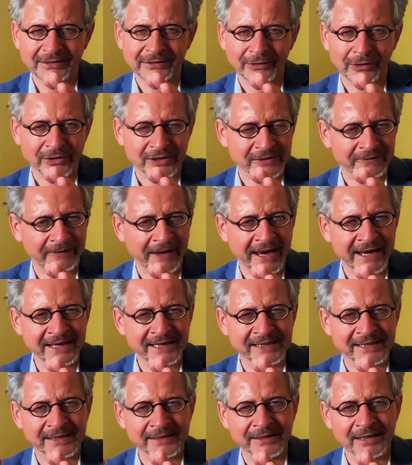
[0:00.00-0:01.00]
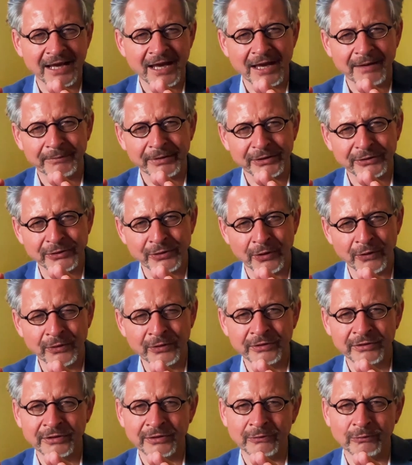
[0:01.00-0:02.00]
God's face be
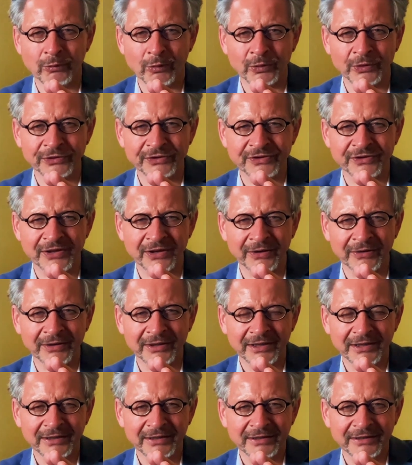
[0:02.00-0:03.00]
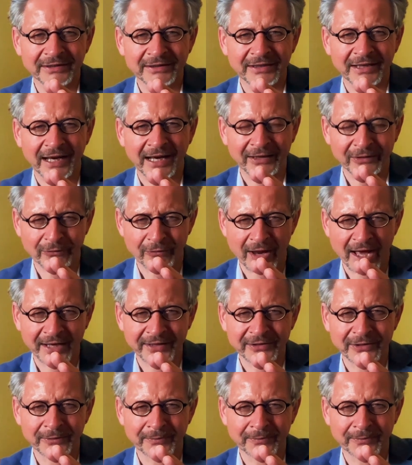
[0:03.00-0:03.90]
turned towards you and grant you